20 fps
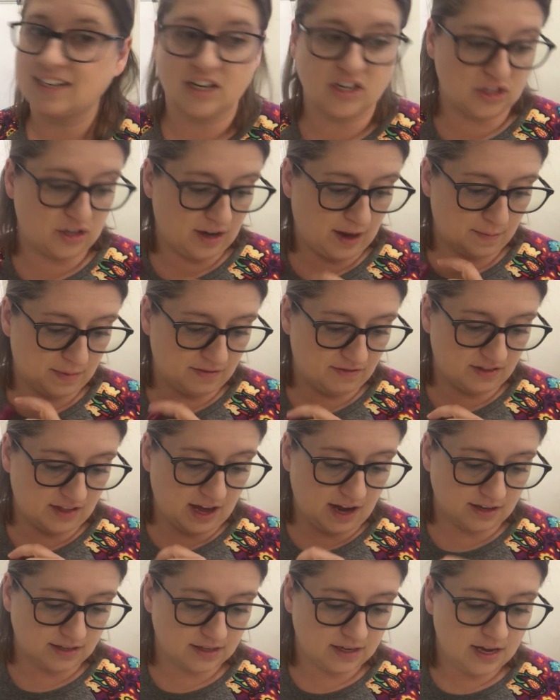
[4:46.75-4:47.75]
Aren't you happy for
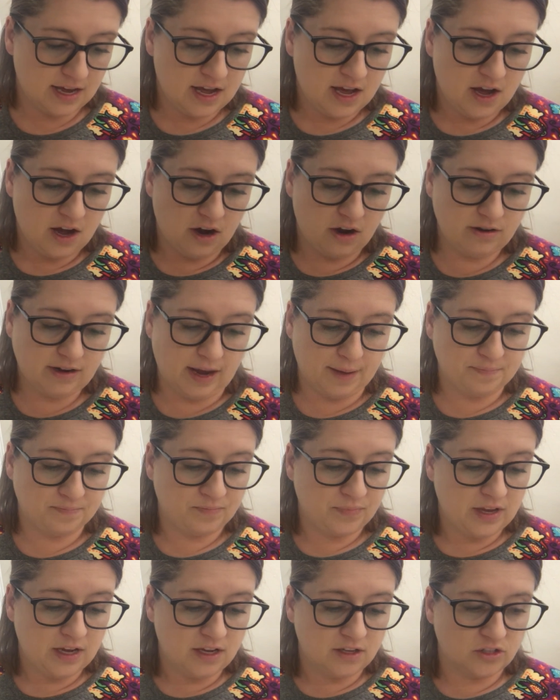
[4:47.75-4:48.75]
that? Okay,
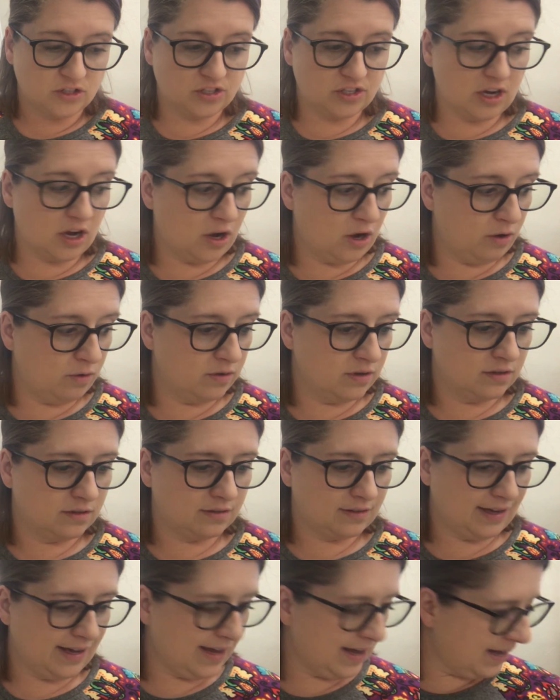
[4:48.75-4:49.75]
so,
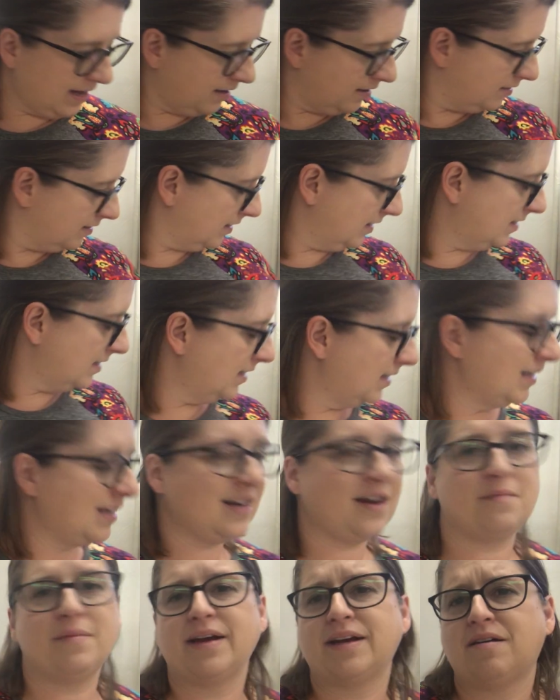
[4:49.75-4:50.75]
I didn't
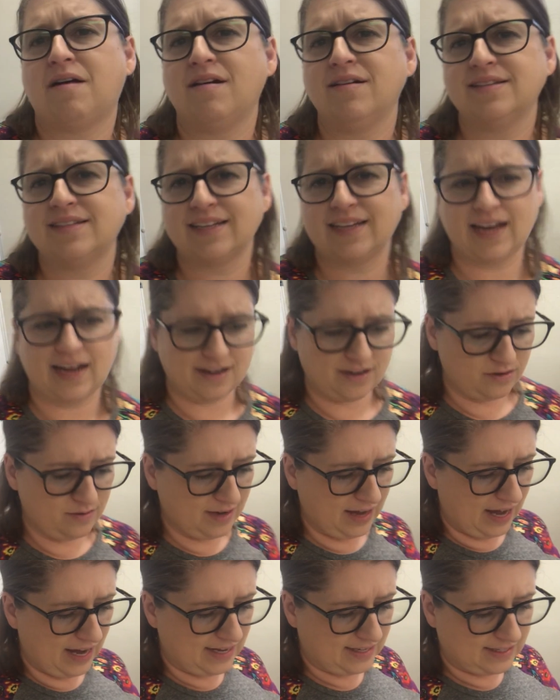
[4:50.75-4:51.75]
get out my cards again. You
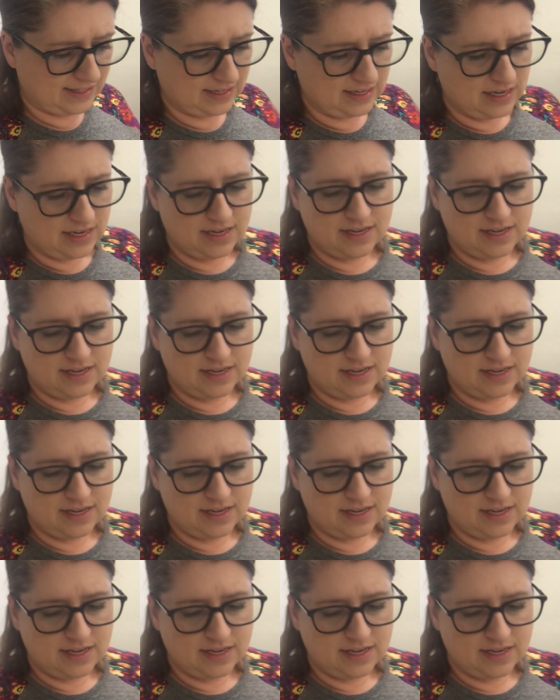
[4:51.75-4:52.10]
guys,